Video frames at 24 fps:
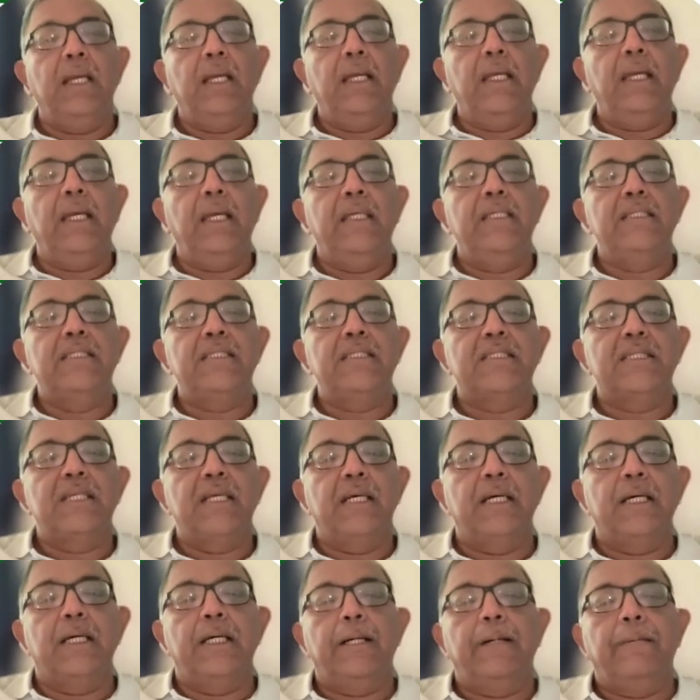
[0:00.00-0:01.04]
is
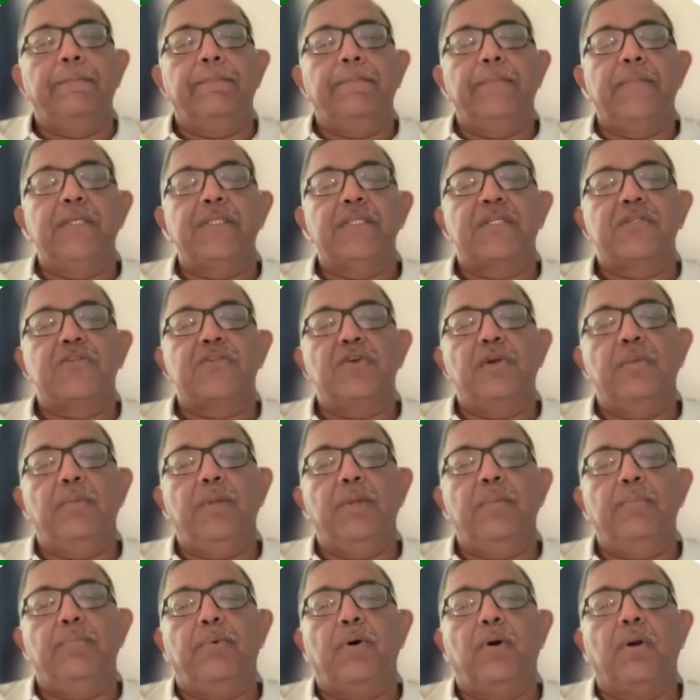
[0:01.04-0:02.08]

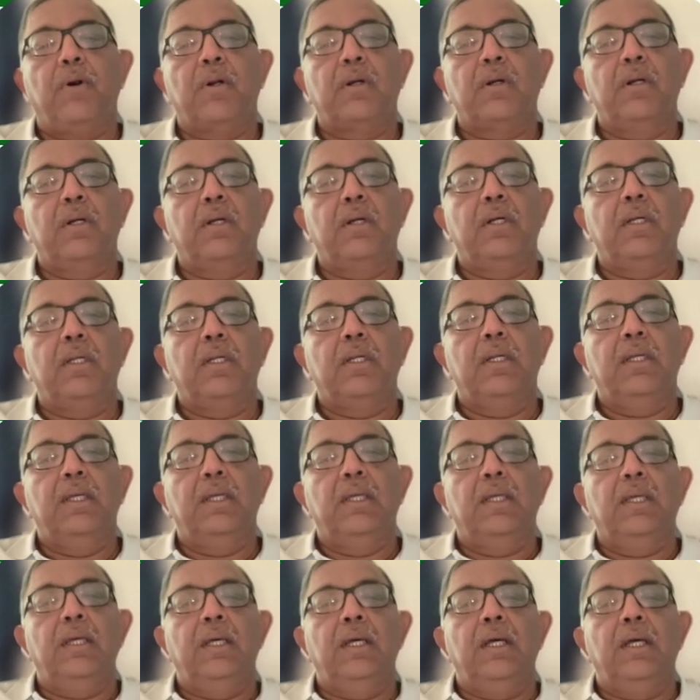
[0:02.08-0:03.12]
extremely important
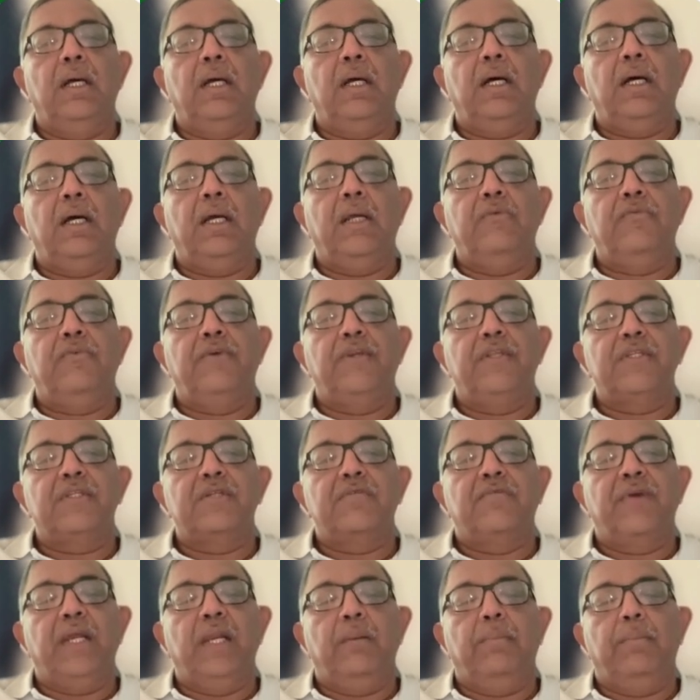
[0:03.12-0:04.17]
if it is
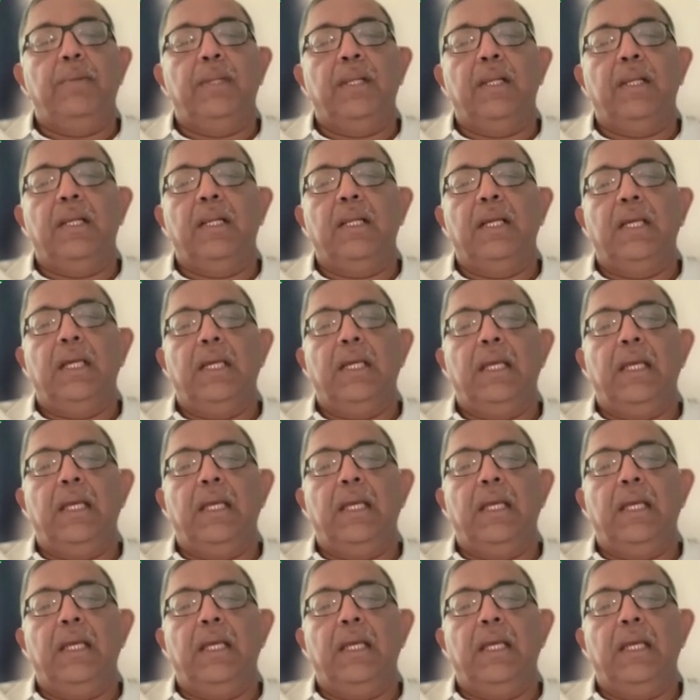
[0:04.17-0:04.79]
available,